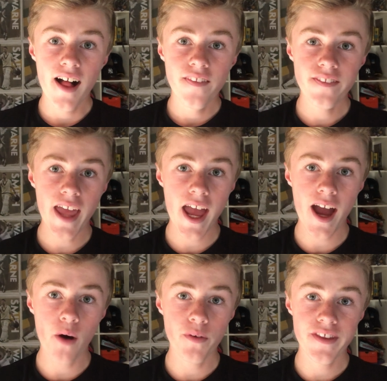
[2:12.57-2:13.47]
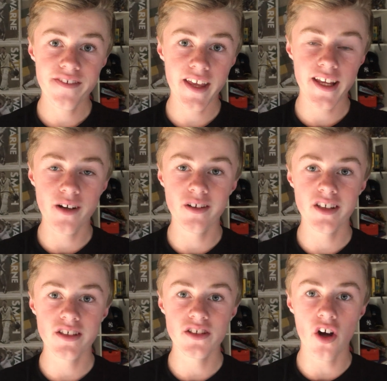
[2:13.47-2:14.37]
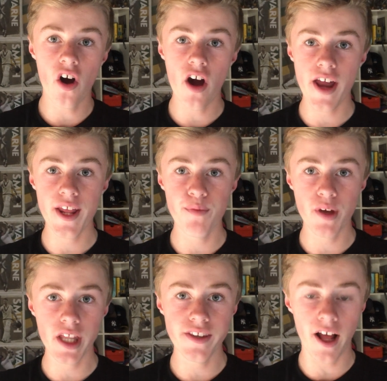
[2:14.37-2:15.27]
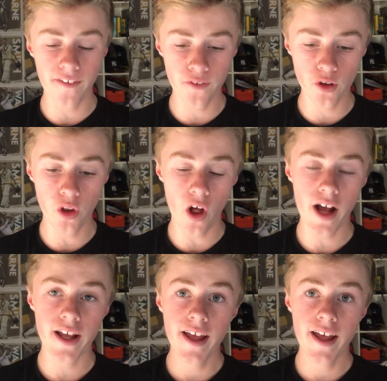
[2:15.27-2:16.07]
Now with this St Kilda design, it really does look like